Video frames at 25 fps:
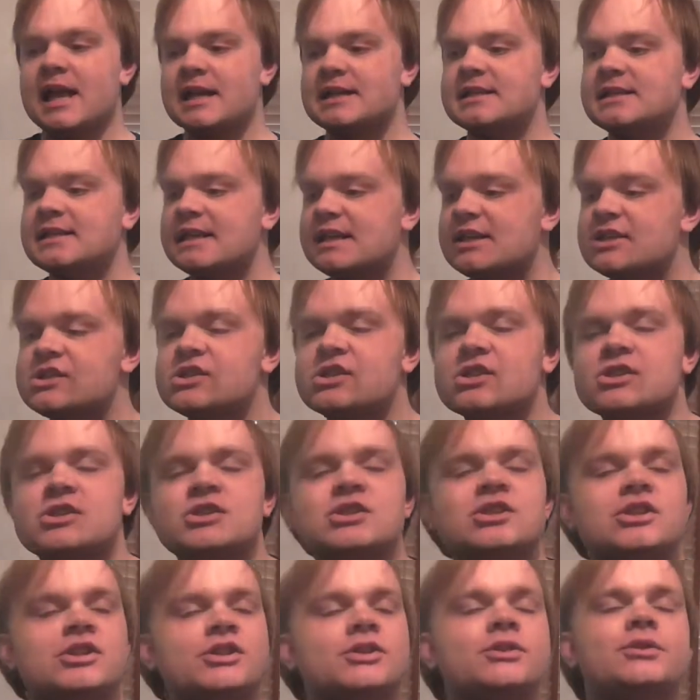Season
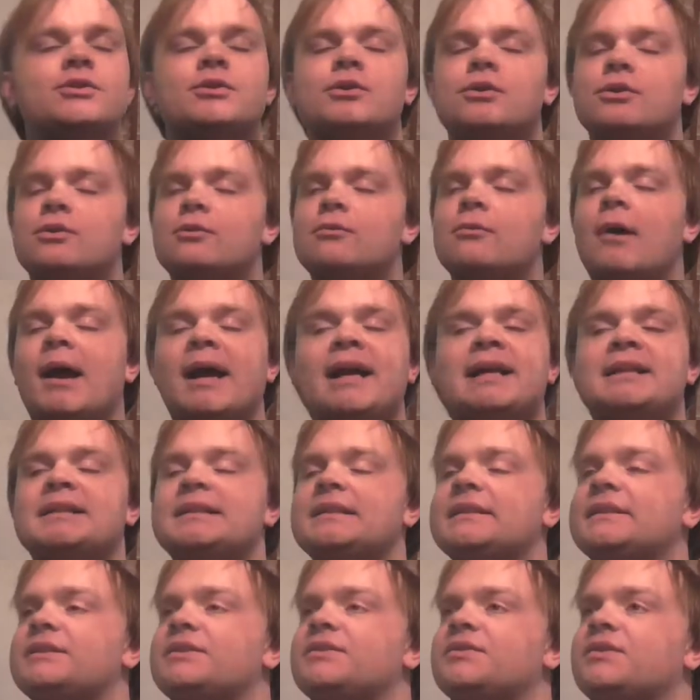2,
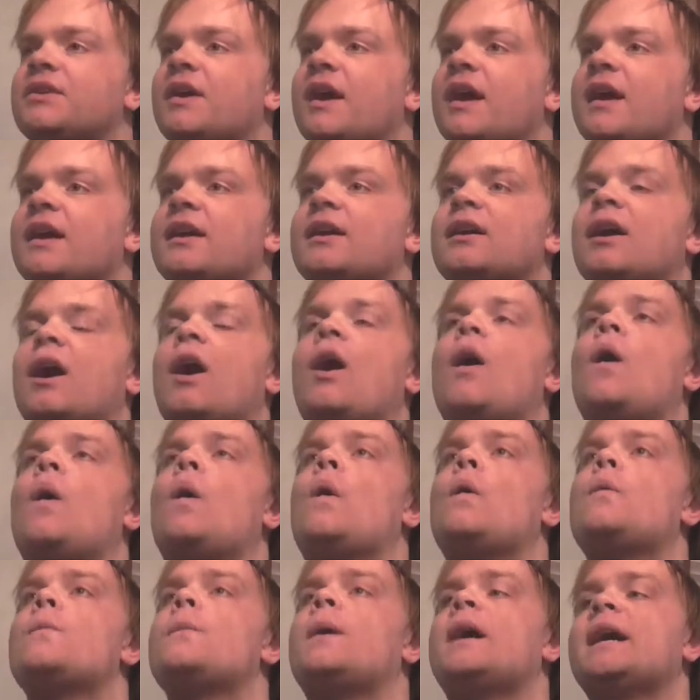greatest thing.
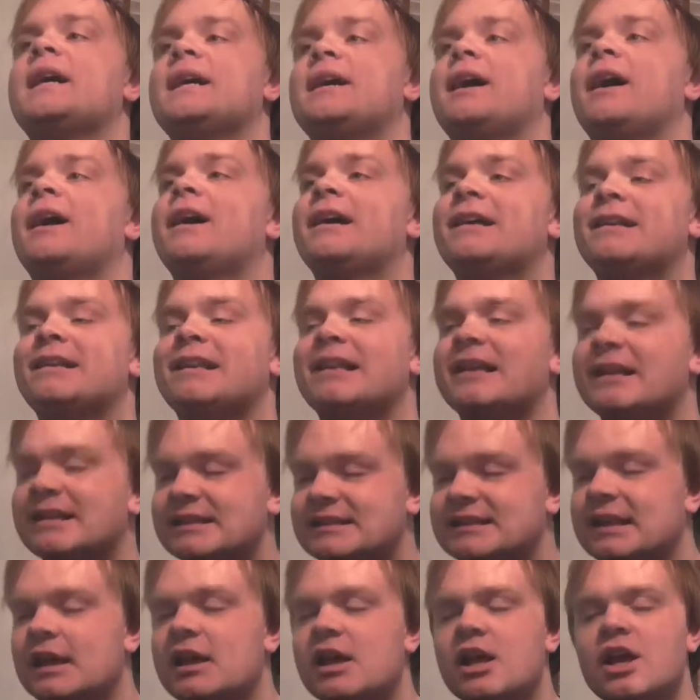Oh my
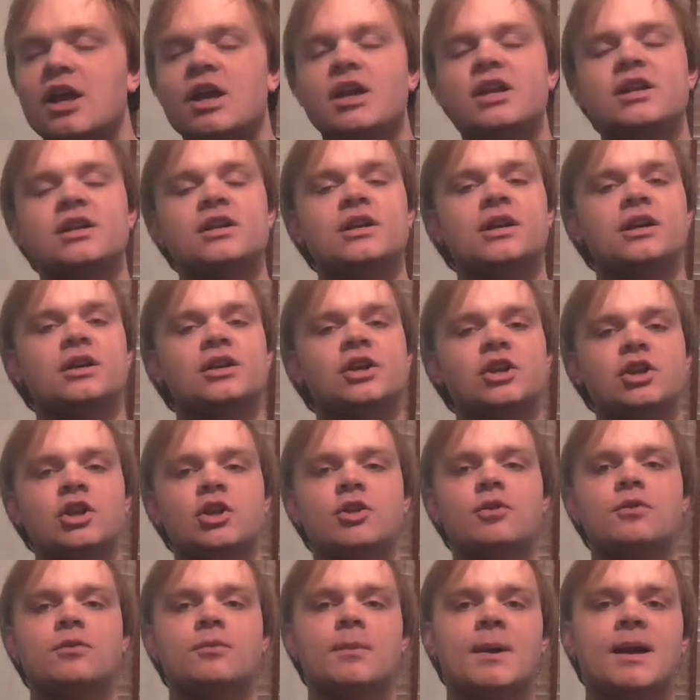goodness. You
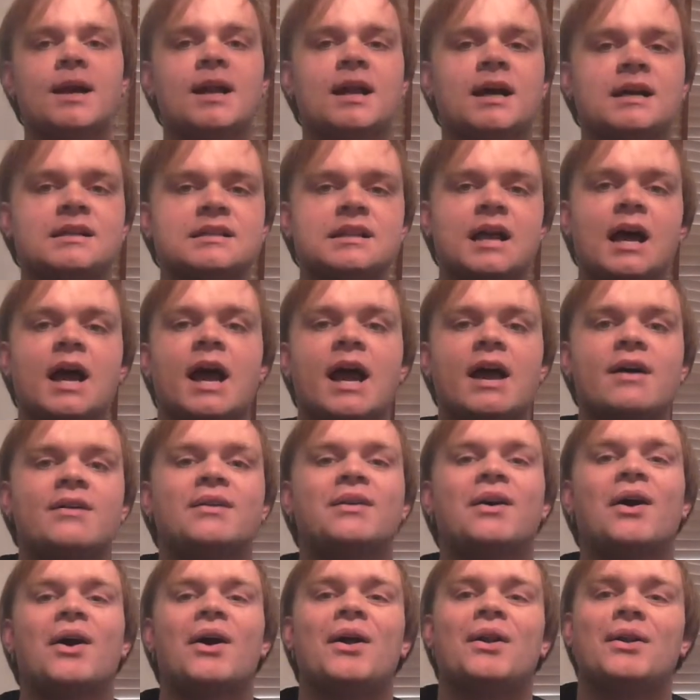do realise I
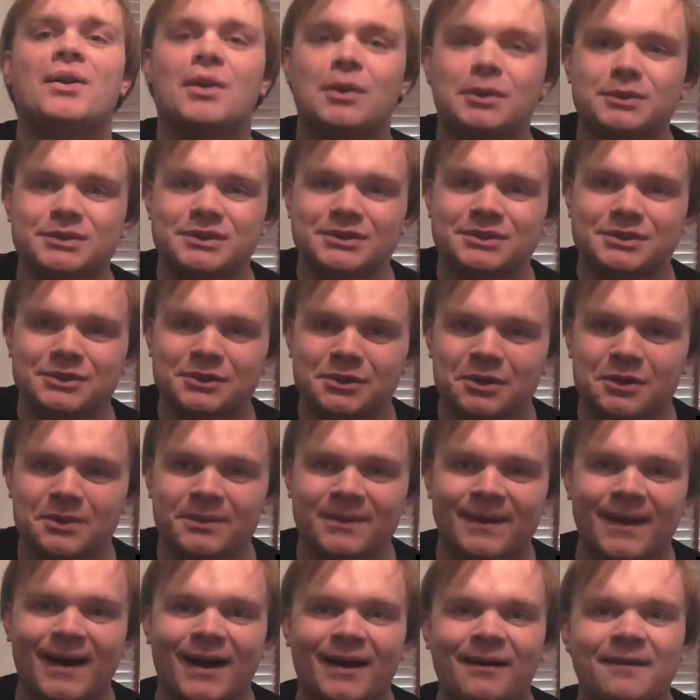have got a lot to talk
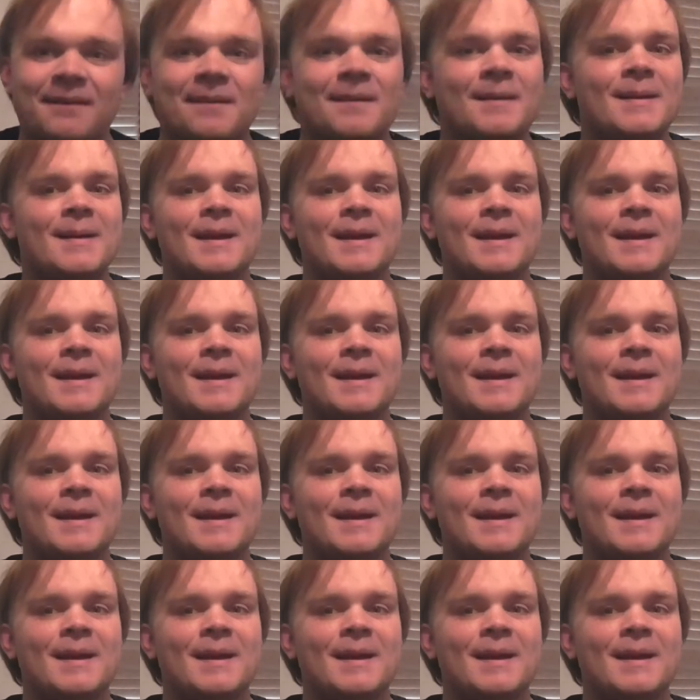about.